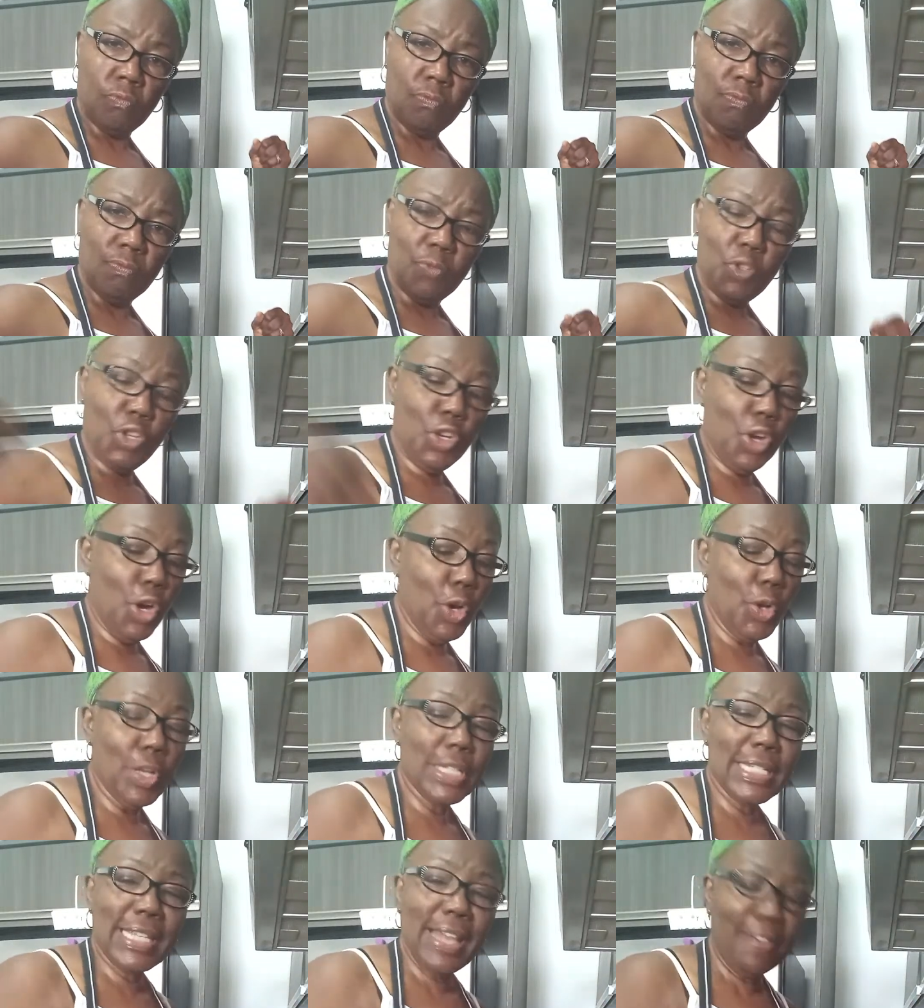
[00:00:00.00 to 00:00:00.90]
you
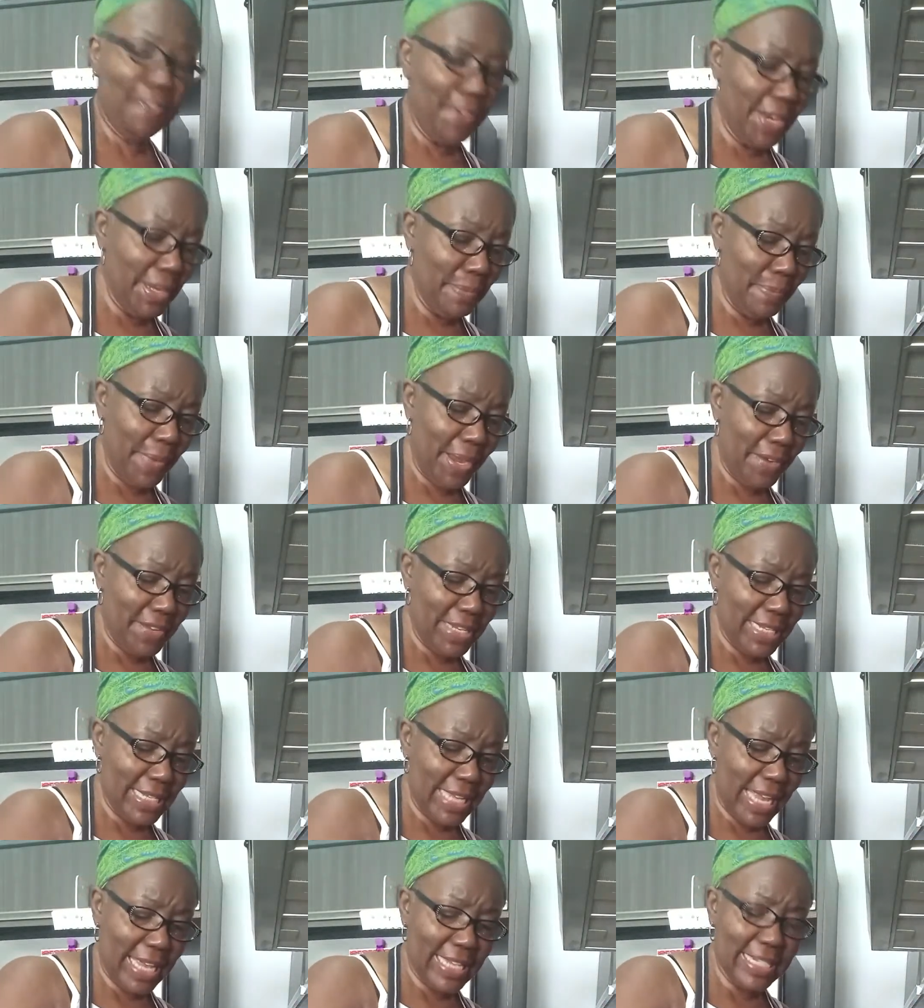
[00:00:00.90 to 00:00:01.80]
know, Stephanie Perry
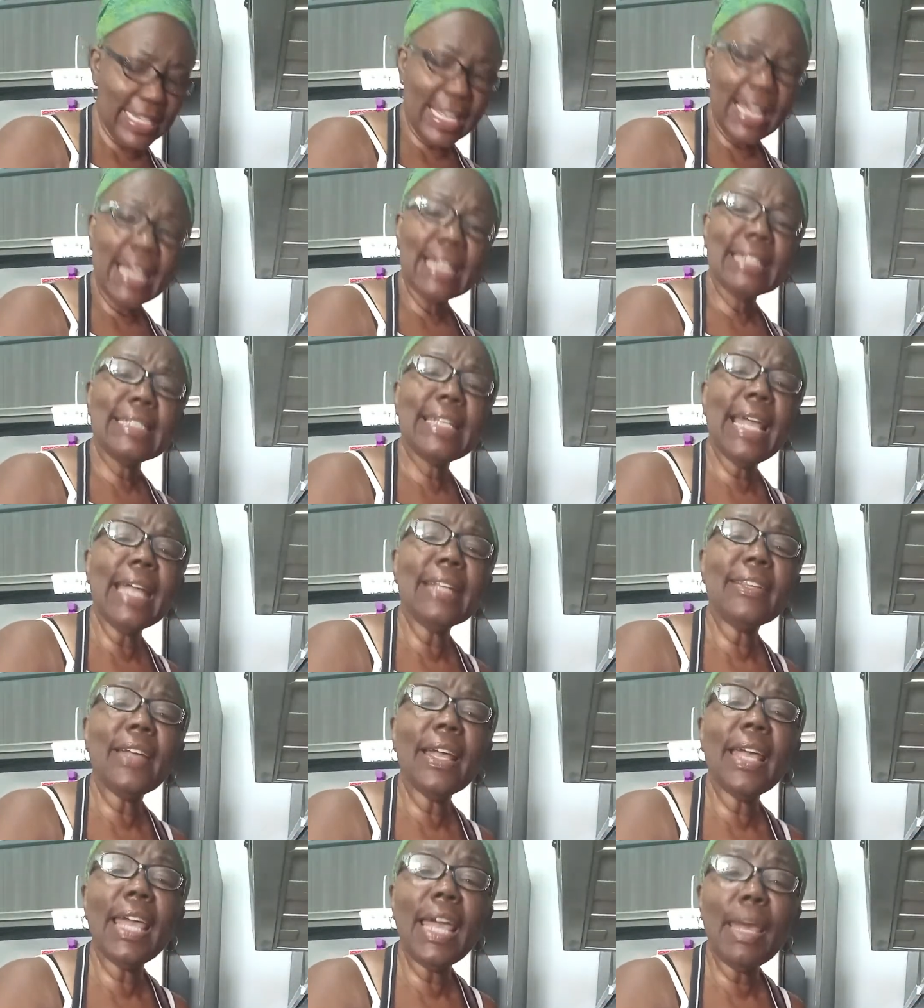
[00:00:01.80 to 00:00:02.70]
says, take
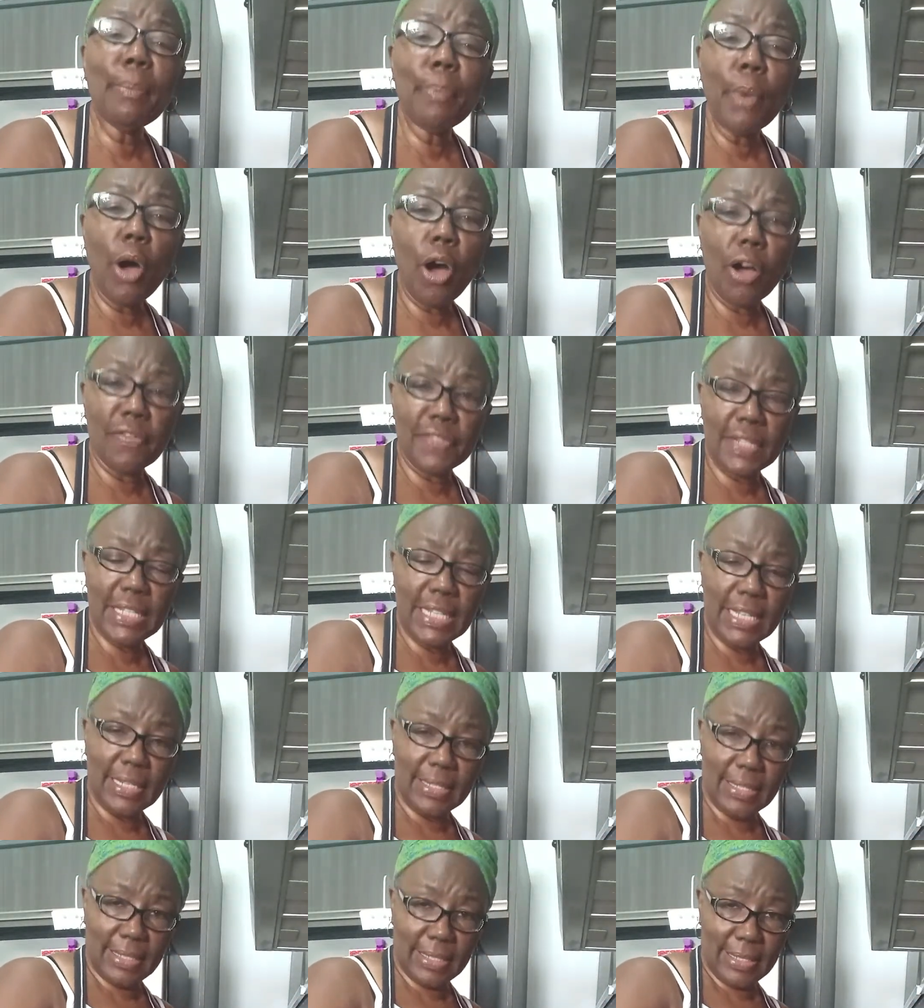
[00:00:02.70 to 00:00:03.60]
the cape off,
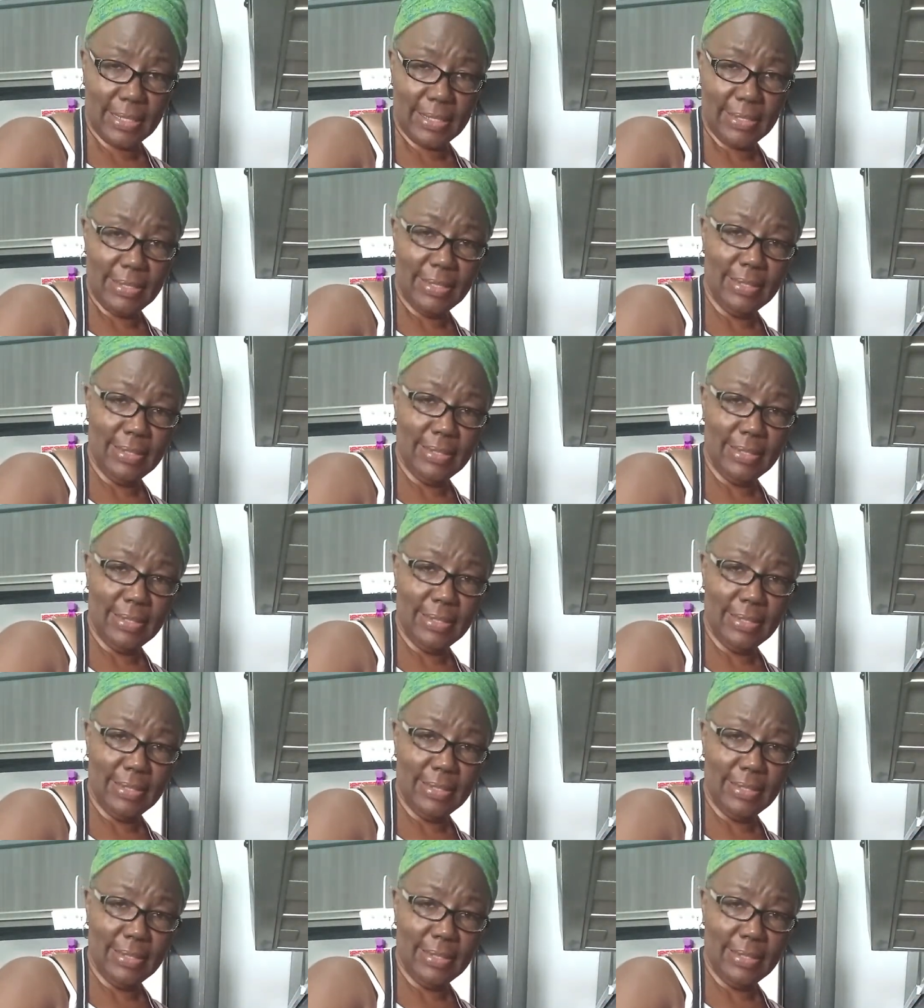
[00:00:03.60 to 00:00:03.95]
sis.